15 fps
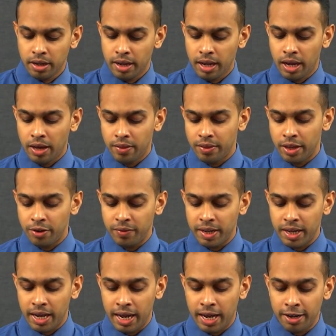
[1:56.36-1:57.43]
And then we
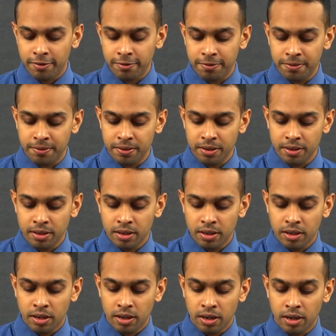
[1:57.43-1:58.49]
have
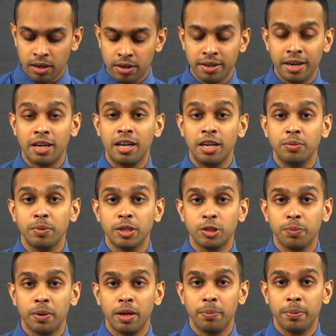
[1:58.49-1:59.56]
red litmus
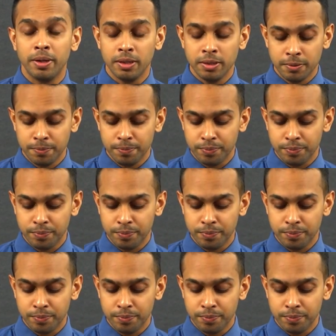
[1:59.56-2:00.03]
paper.